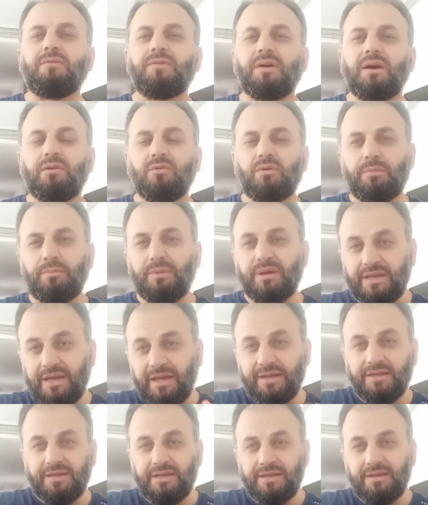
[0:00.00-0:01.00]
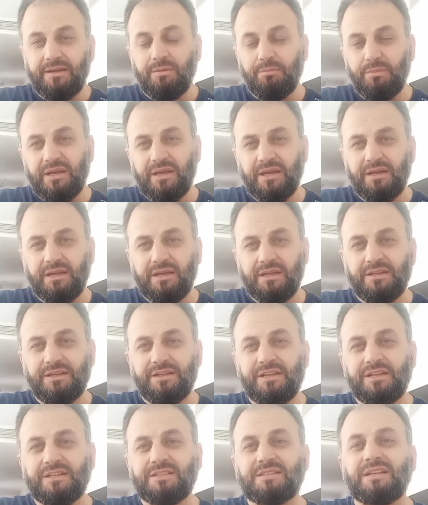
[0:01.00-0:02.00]
our mechanical
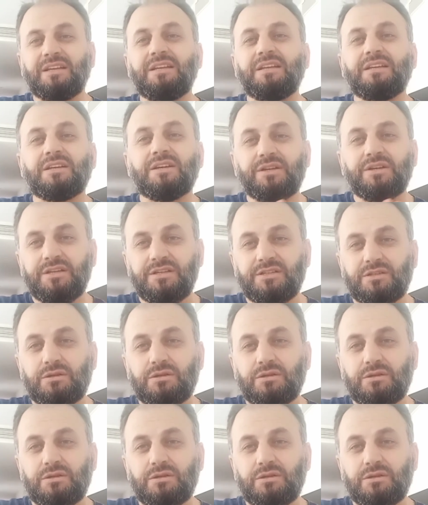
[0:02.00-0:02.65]
index increase